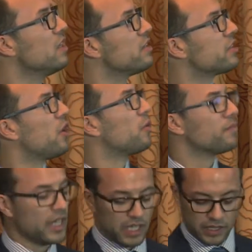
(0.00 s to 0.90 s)

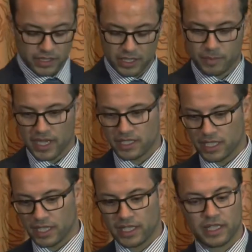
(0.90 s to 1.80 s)
So this is
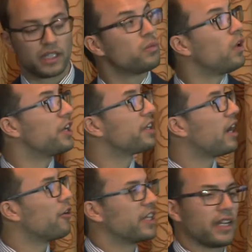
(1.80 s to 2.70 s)
basically what
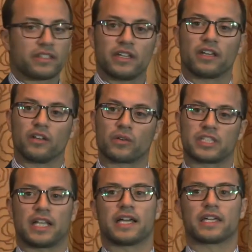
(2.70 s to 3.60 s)
our data set
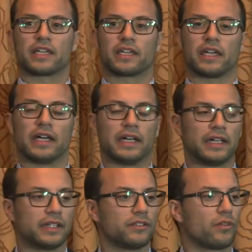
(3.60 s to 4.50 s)
looks like,
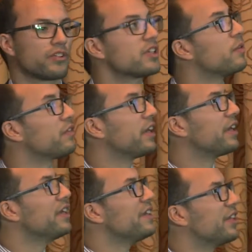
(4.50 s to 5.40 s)
or some of
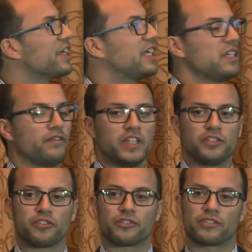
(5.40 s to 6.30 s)
the key
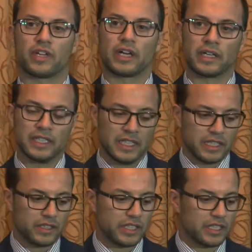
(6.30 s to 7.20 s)
features.
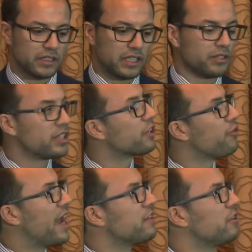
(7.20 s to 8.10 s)
The
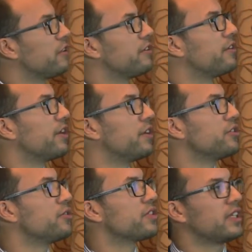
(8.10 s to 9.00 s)
granular
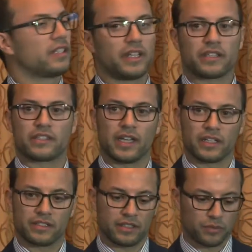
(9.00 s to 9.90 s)
news analytics
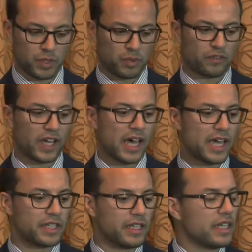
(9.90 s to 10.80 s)
data set that we provide